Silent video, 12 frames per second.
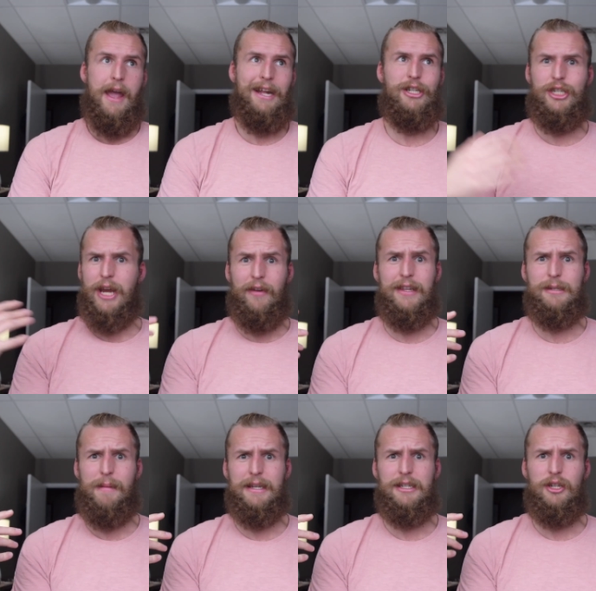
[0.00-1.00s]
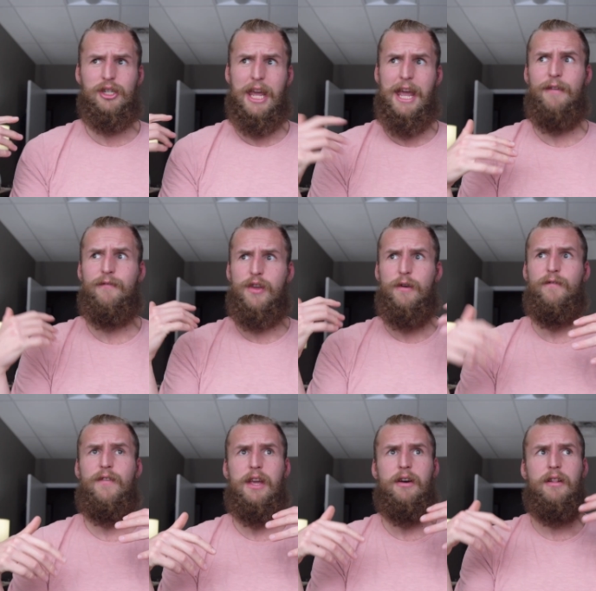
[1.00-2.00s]
and share this message if you
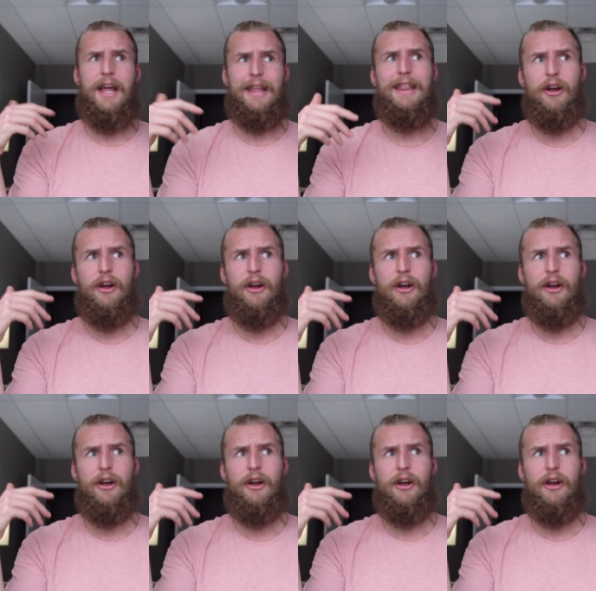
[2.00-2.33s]
feel like